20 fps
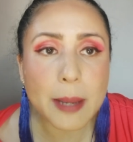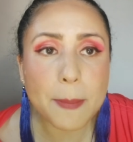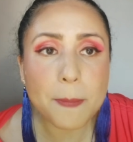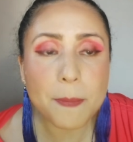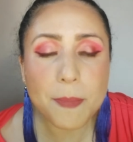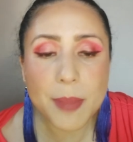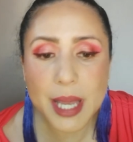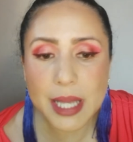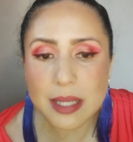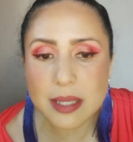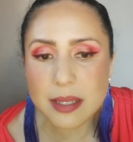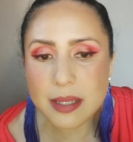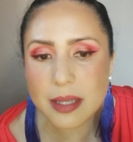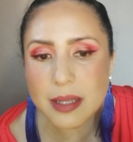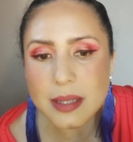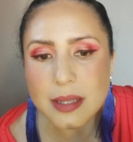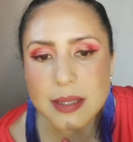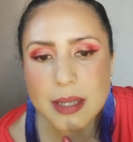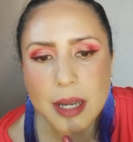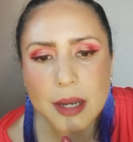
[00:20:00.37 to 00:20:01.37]
lip
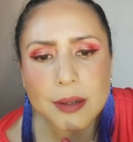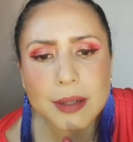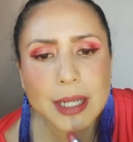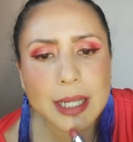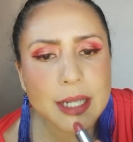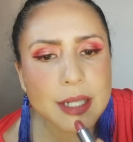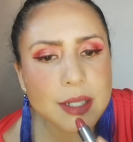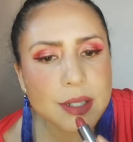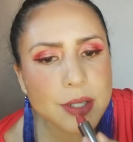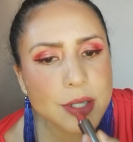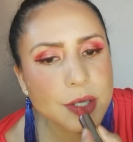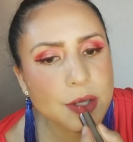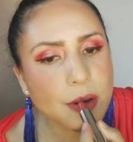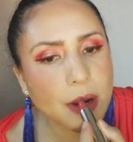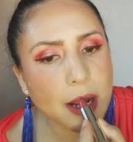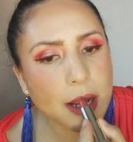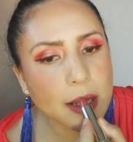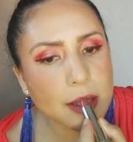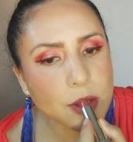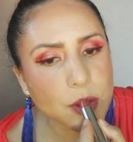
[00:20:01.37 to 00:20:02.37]
pencils, I really just
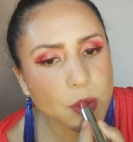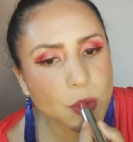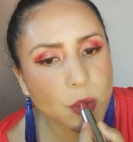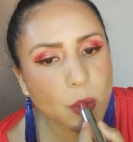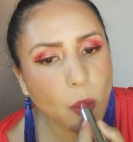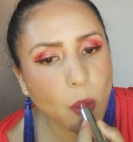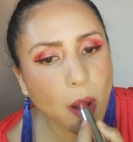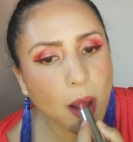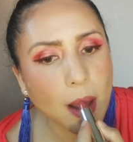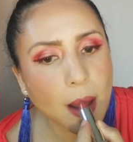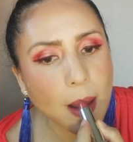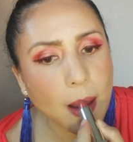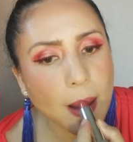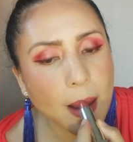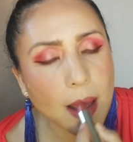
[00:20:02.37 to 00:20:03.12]
try to